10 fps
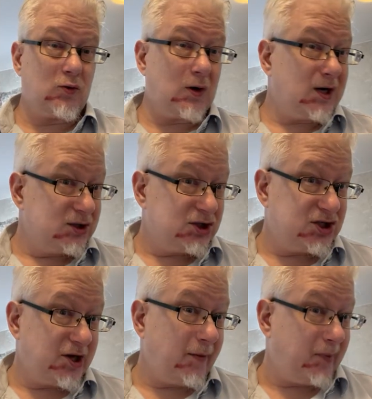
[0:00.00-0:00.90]

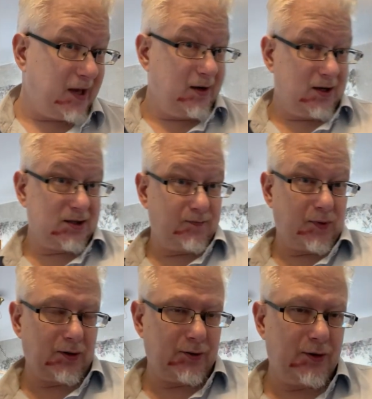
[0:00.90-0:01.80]
crunchy peanuts
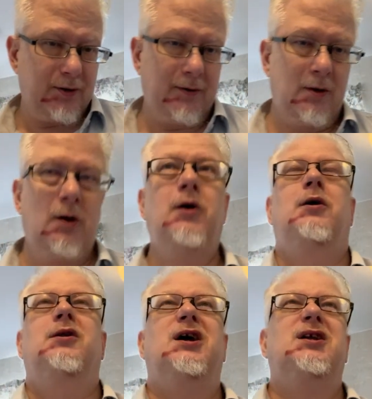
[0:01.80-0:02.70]
butter
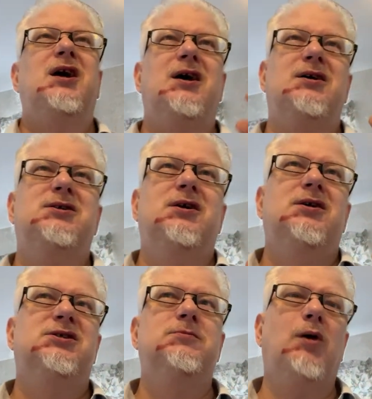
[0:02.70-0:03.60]
that has
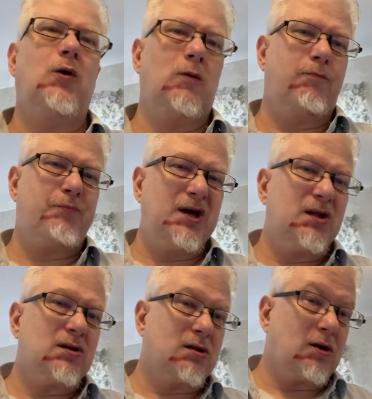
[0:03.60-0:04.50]
small
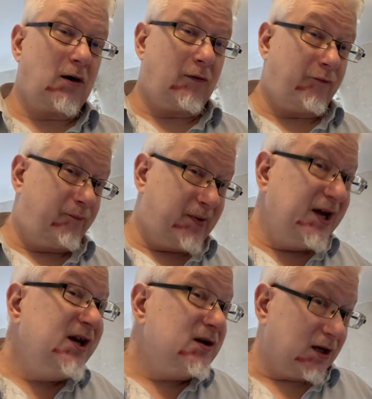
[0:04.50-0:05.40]
pieces of
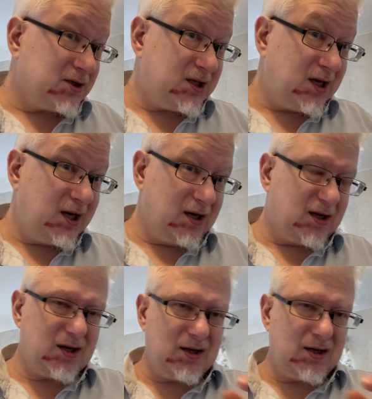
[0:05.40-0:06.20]
peanuts in it.